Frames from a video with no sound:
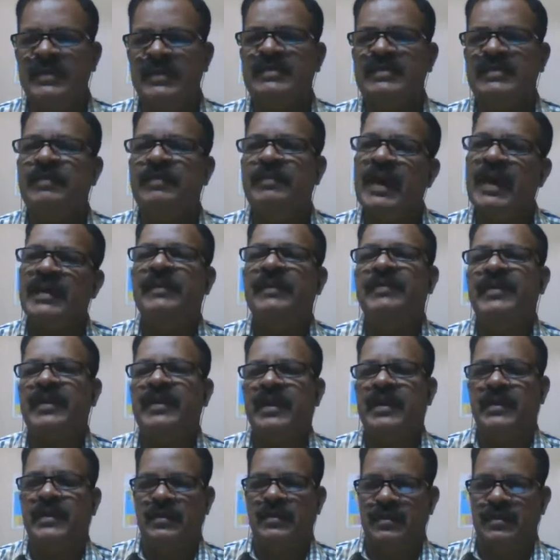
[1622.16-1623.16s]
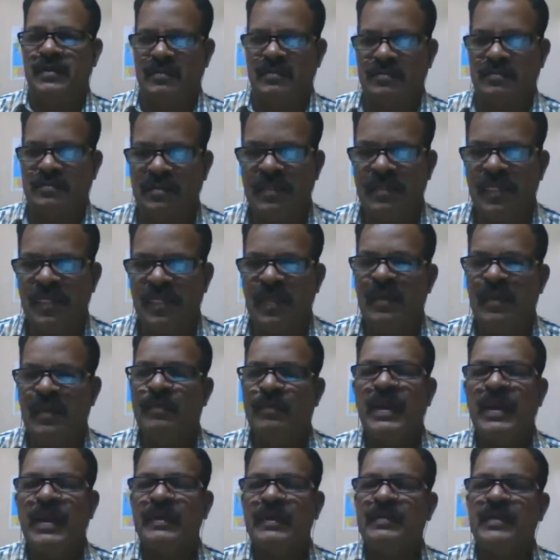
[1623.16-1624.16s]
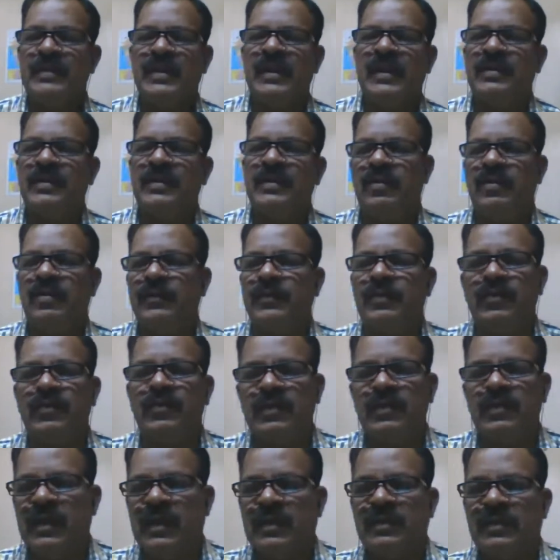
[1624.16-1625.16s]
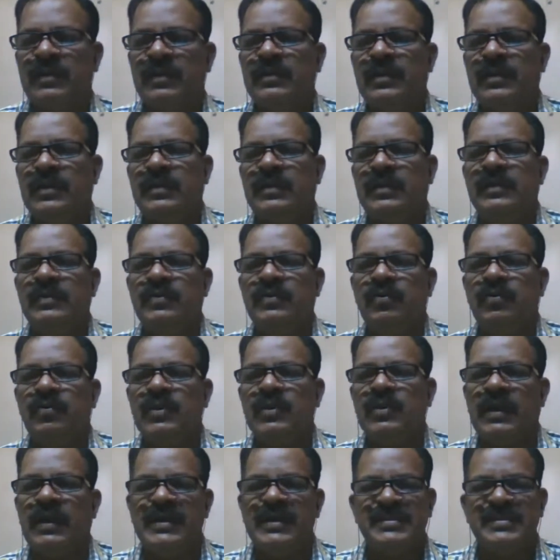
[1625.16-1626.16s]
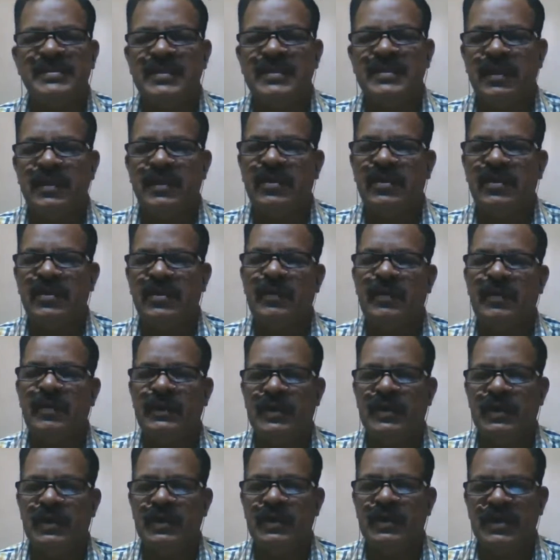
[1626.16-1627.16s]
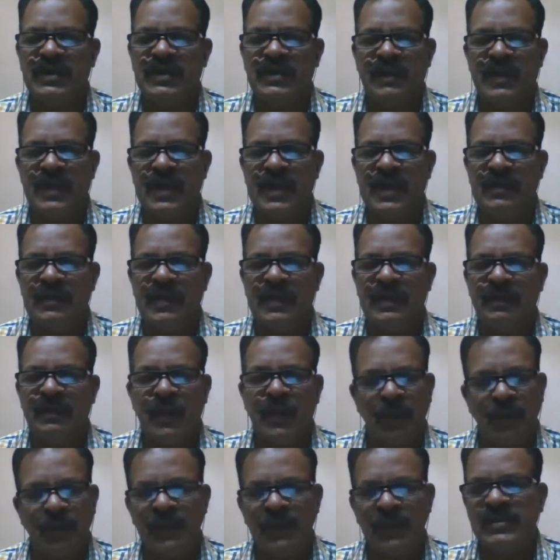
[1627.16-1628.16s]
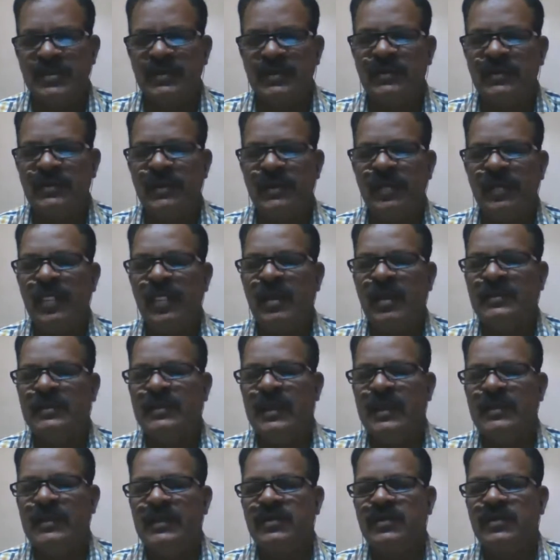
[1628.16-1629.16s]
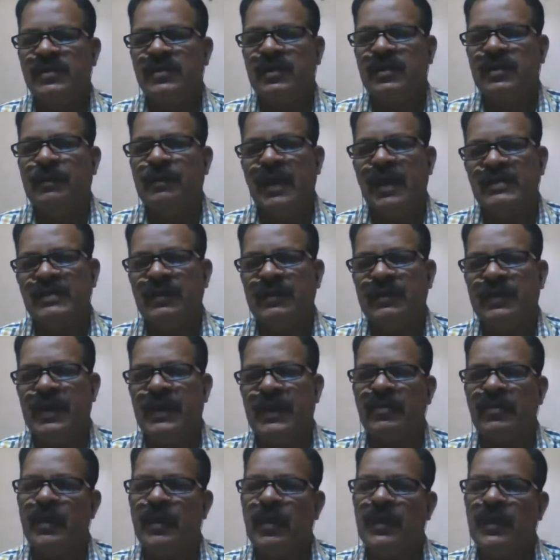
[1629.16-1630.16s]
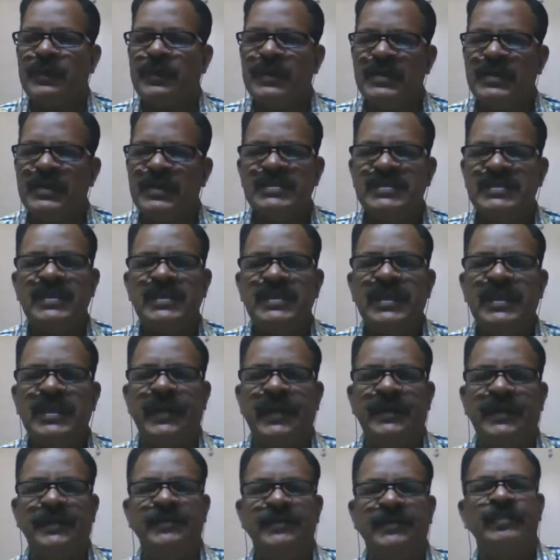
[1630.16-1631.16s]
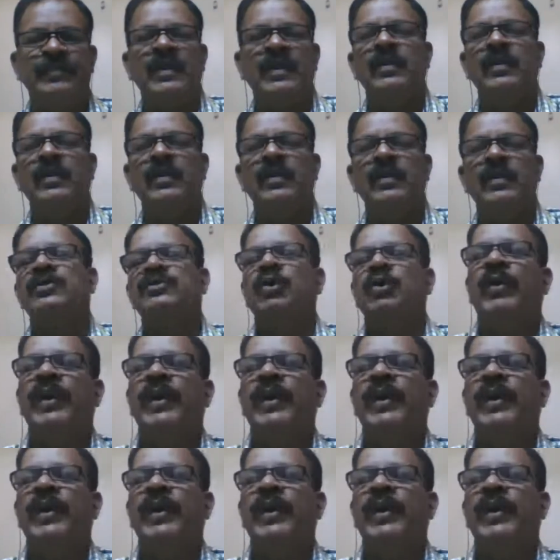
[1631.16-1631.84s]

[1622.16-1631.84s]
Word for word: per capita income. Per capita income, you know that, the, that is the total national income of the country divided by the population. That is only per capita income or PCI. So when